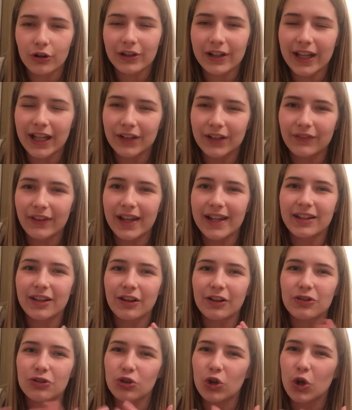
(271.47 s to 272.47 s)
kind of
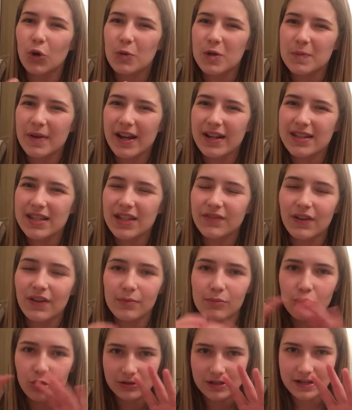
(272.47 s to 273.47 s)
like your perspective
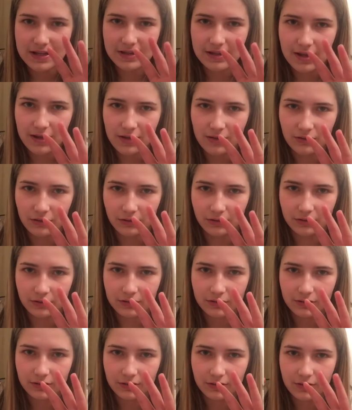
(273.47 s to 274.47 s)
and more
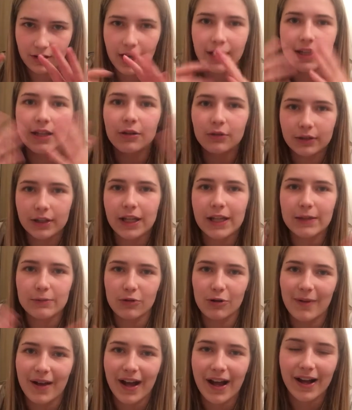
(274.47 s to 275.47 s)
detailed, and it'll get you
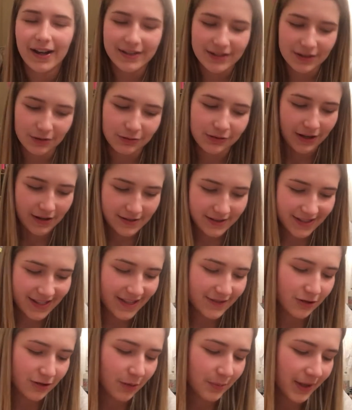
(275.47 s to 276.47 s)
more marks, it'll get you to
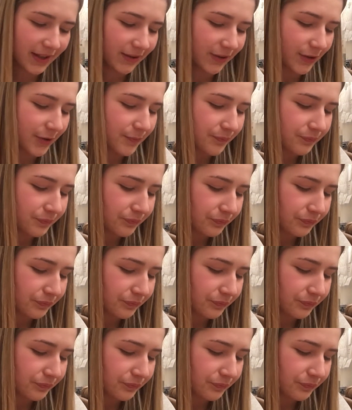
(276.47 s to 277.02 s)
that top band.